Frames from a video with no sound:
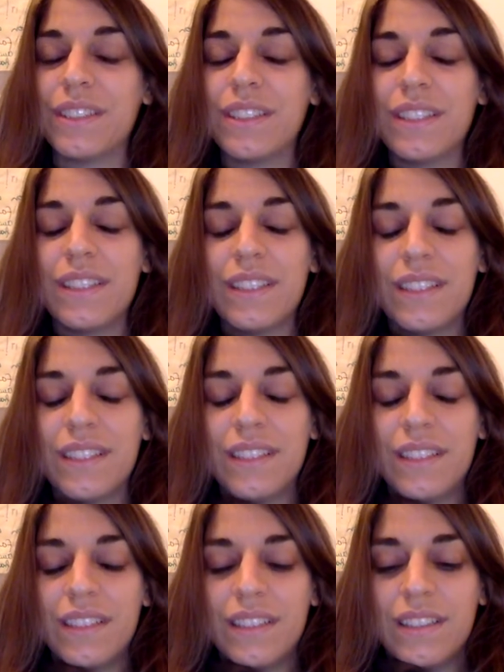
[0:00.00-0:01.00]

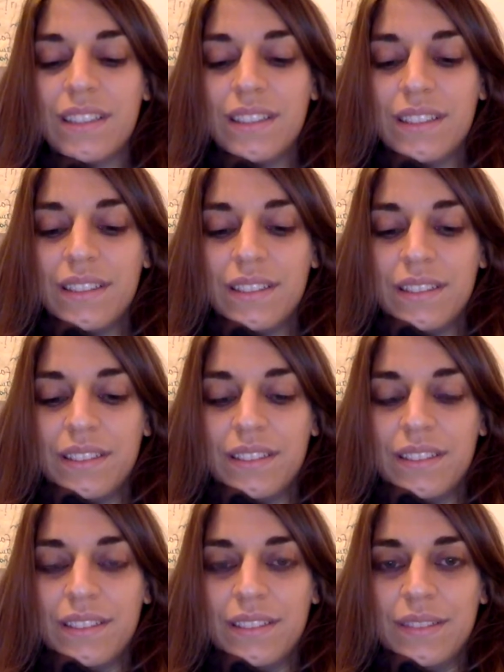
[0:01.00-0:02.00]

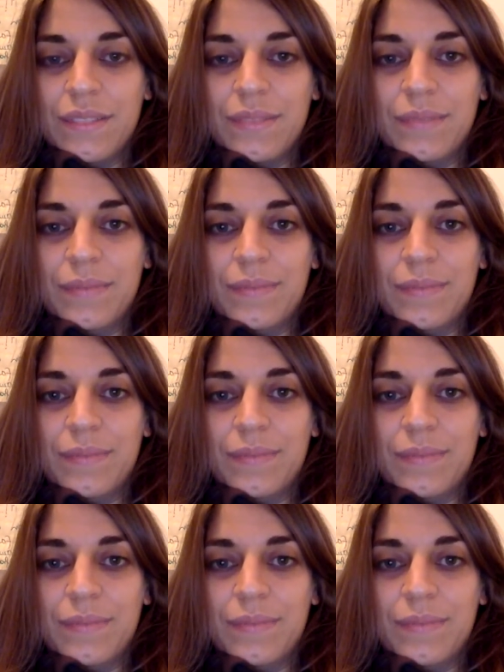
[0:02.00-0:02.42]
[no speech]